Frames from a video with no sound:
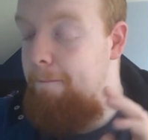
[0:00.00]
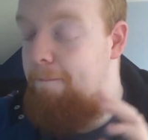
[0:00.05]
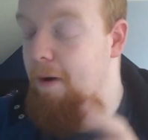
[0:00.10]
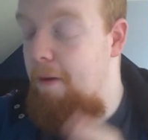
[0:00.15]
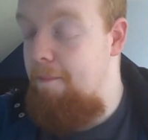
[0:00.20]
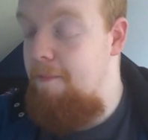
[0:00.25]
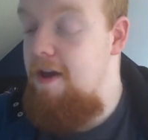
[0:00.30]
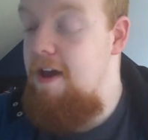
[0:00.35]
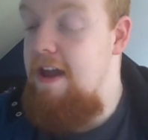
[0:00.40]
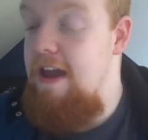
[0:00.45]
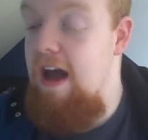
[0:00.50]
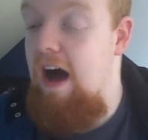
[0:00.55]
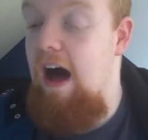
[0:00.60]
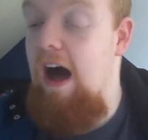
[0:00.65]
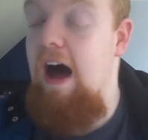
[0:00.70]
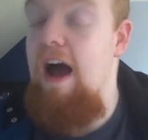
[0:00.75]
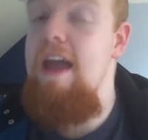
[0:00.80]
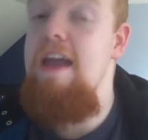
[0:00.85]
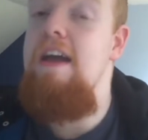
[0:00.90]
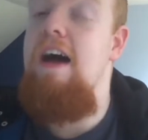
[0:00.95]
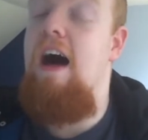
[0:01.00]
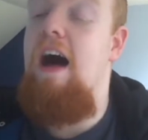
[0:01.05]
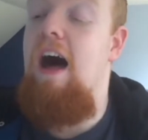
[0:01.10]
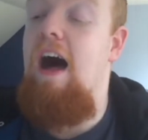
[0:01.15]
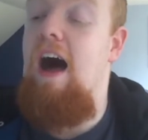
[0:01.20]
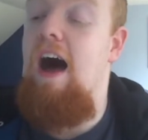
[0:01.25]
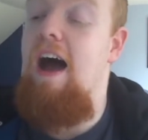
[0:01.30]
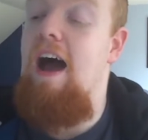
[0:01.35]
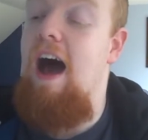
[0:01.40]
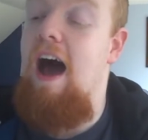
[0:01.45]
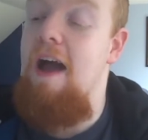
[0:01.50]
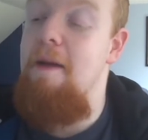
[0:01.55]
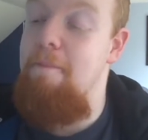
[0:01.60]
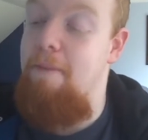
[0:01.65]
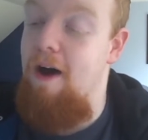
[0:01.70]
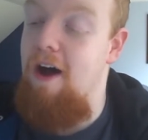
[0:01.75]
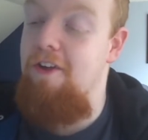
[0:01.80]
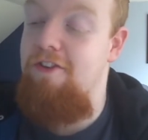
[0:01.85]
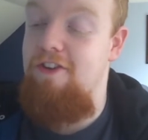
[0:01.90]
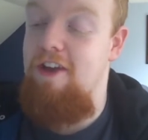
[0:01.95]
but me, I I, am
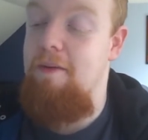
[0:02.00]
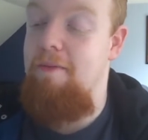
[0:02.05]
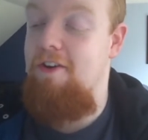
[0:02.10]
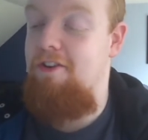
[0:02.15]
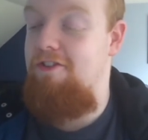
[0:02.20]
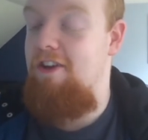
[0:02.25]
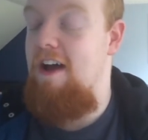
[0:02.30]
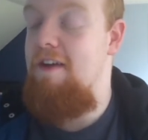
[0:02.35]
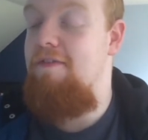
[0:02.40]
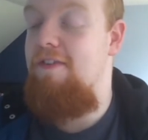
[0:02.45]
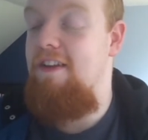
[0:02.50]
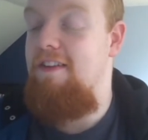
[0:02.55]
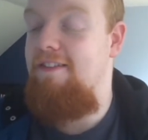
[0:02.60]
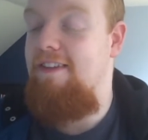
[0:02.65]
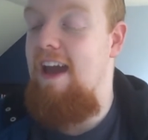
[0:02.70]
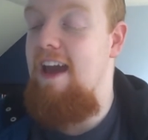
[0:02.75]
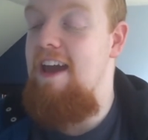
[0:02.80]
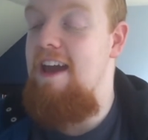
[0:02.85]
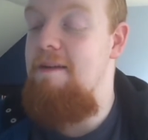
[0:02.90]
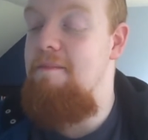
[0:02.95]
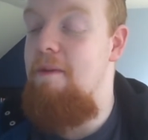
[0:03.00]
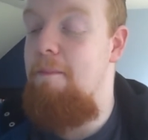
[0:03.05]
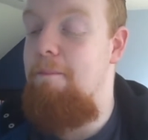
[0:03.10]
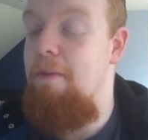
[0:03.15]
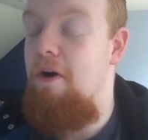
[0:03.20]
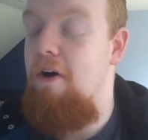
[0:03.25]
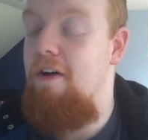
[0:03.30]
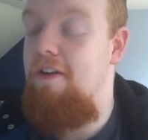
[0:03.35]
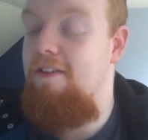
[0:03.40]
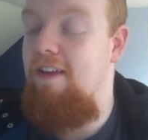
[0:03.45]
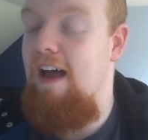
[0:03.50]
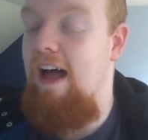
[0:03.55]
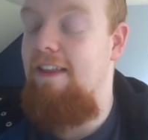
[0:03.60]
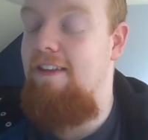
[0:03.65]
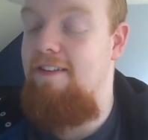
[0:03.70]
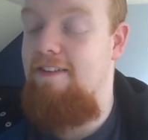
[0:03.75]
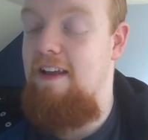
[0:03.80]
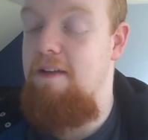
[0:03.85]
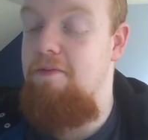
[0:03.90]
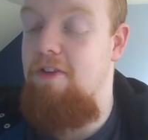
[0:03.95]
personally I'm excited for this game, but at
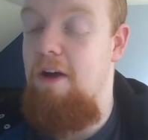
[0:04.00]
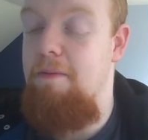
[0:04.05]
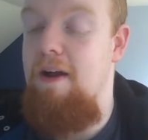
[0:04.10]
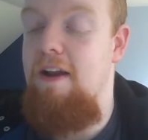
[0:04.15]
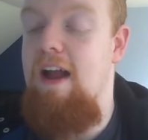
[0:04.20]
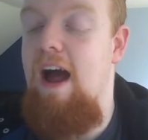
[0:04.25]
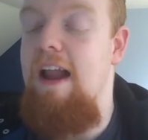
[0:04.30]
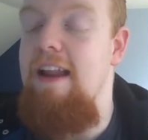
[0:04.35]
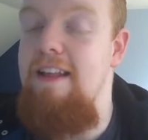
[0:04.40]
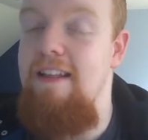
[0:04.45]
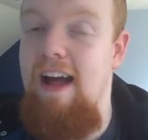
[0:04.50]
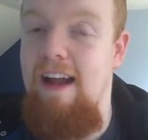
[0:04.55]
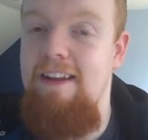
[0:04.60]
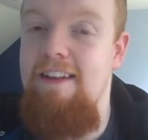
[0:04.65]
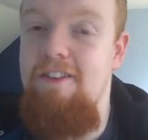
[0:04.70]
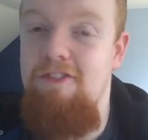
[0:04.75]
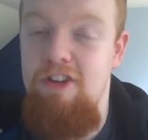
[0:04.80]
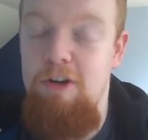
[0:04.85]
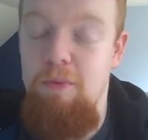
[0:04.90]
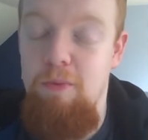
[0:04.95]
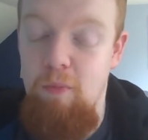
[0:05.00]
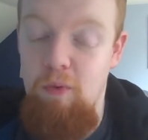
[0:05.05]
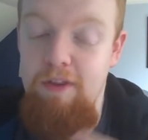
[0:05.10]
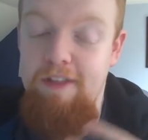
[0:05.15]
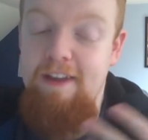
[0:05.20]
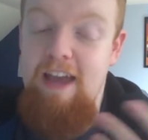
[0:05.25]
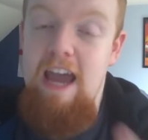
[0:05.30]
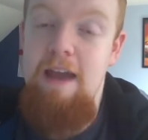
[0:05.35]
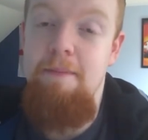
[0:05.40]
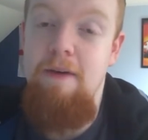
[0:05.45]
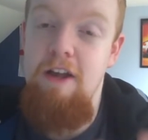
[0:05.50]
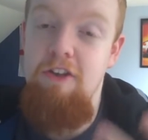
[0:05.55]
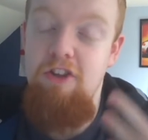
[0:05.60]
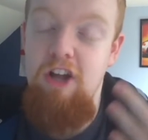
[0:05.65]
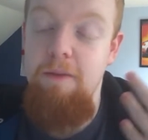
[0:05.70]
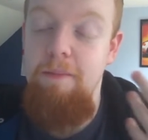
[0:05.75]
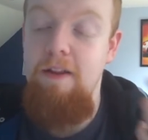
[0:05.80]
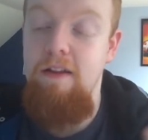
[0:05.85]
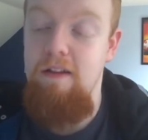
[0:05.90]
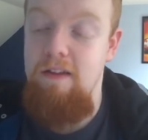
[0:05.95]
the same time, I, I, I need to know what the gameplay is
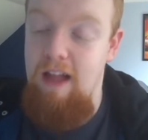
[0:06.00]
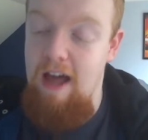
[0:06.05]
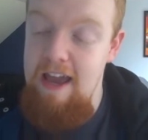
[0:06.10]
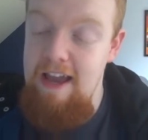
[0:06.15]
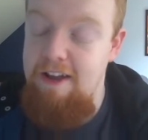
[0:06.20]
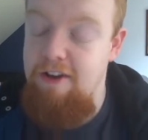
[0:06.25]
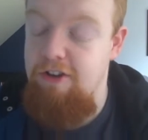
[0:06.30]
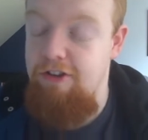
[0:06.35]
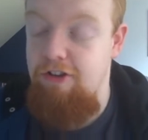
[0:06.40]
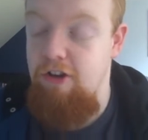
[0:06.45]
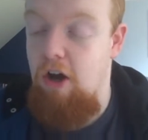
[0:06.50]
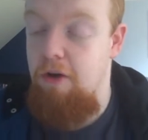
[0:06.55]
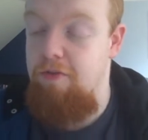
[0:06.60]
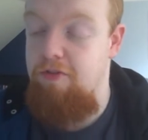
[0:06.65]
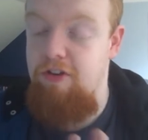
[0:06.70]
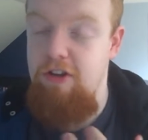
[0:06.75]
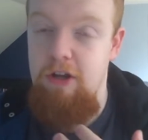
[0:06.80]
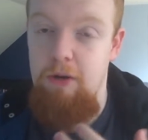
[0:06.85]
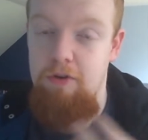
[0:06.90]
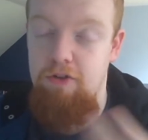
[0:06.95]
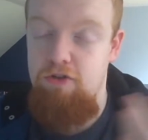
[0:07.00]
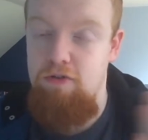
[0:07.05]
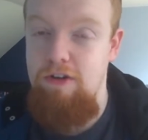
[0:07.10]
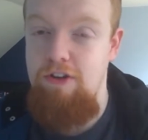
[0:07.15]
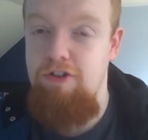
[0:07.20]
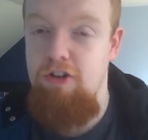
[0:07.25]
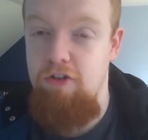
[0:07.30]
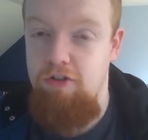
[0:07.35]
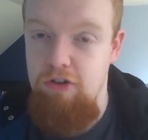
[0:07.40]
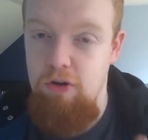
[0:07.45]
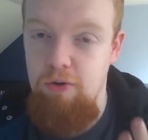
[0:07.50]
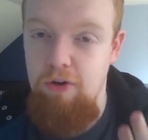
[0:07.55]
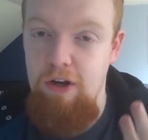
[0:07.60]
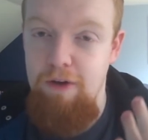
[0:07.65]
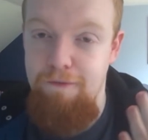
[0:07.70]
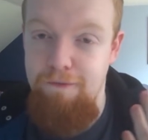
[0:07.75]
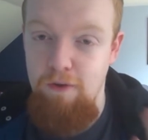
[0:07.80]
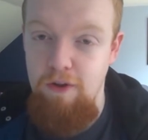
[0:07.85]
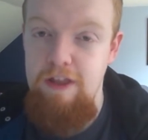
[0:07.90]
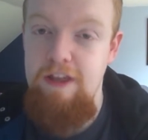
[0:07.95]
going to be like because obviously, you know, a screenshot's not
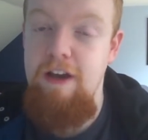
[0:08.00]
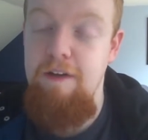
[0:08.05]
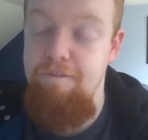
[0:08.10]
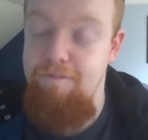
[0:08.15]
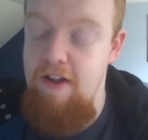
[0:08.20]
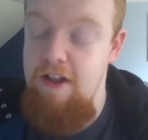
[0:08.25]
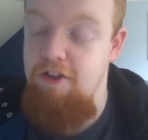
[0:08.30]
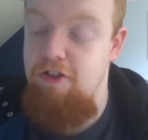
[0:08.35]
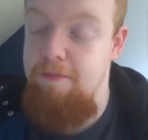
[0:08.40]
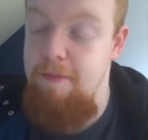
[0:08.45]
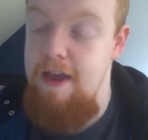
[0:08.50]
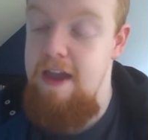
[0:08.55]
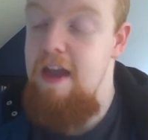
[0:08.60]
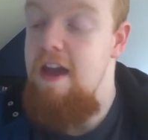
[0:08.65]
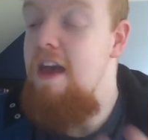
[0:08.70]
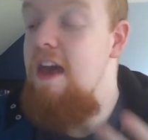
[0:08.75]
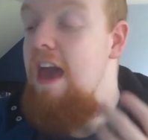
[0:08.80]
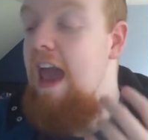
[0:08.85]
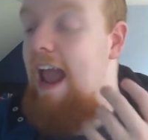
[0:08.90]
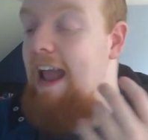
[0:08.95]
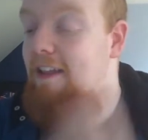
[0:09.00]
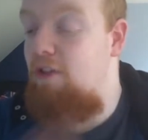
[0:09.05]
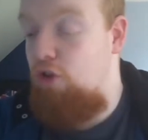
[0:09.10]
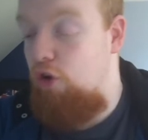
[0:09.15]
going to fully convince me. It